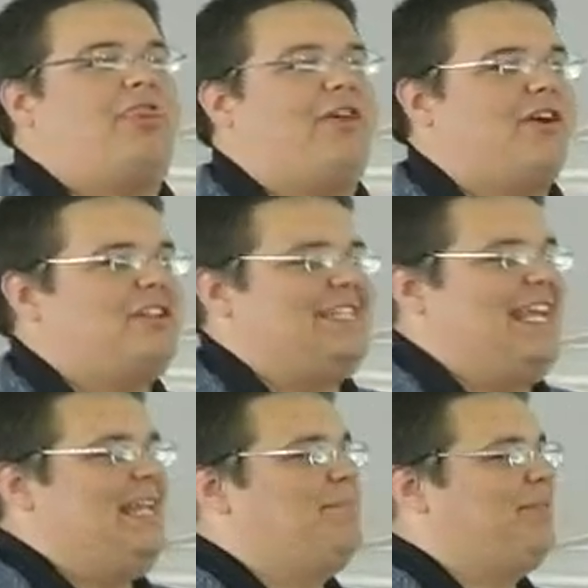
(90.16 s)

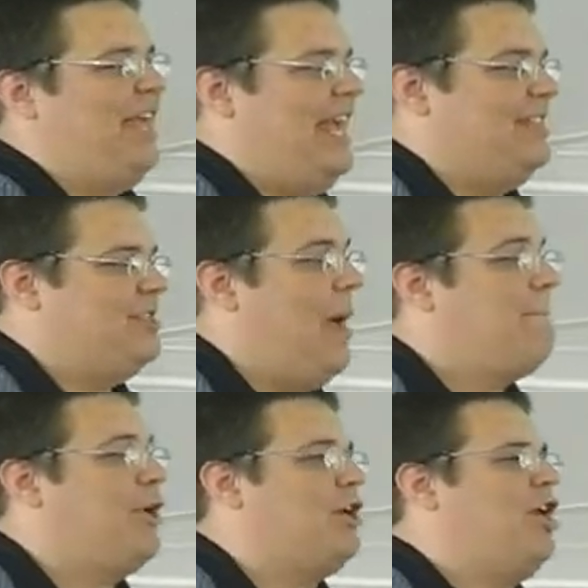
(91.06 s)
13 planes
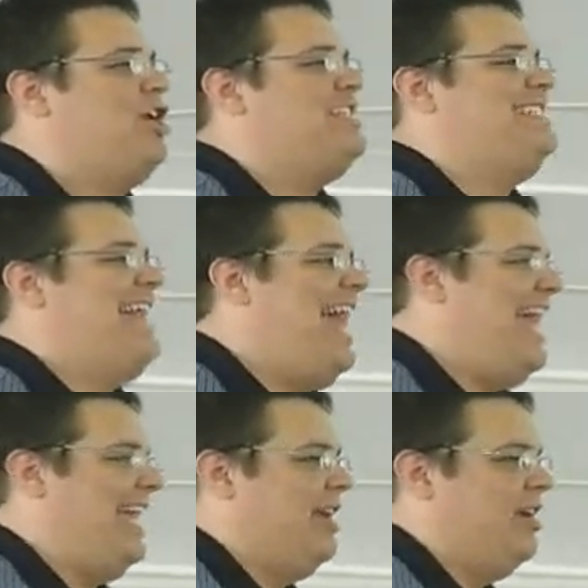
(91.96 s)
per
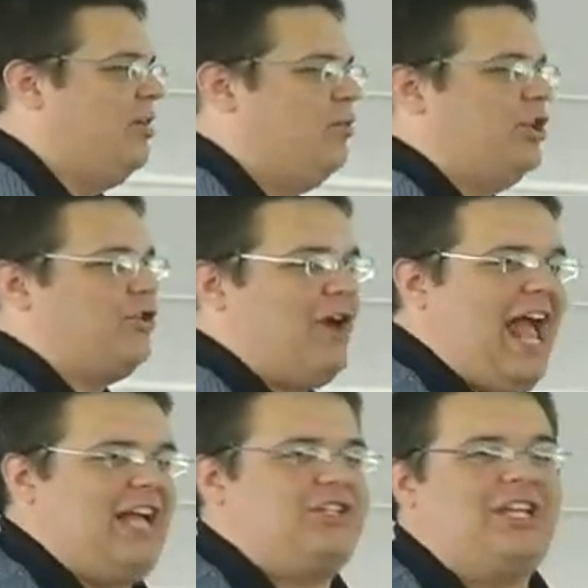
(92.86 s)
day would
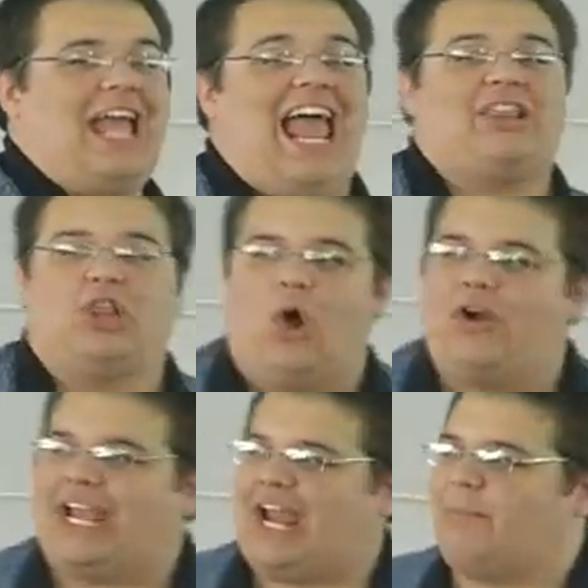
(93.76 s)
crash at
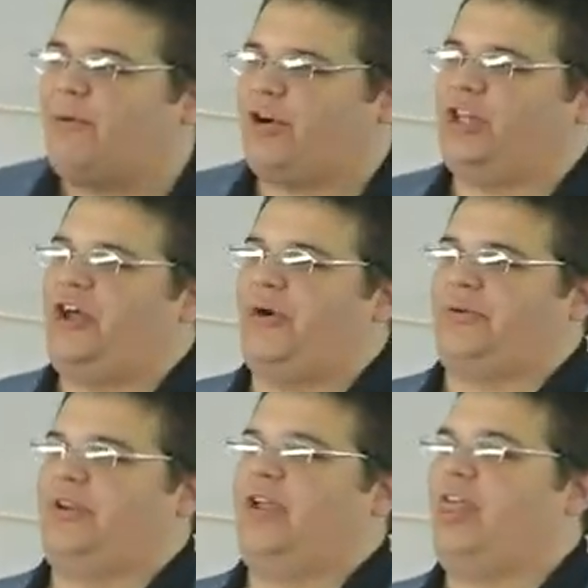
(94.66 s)
Logan Airport
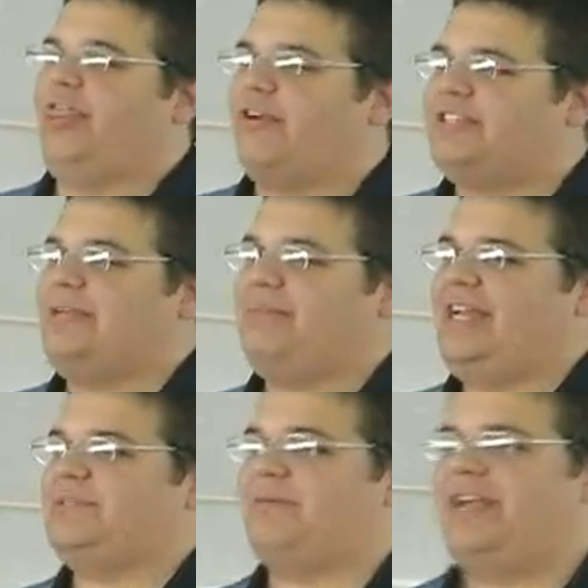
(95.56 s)
alone. 13
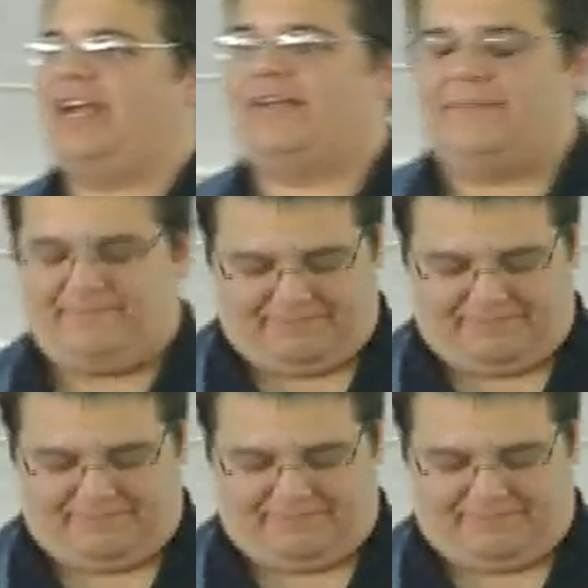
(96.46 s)
planes per day.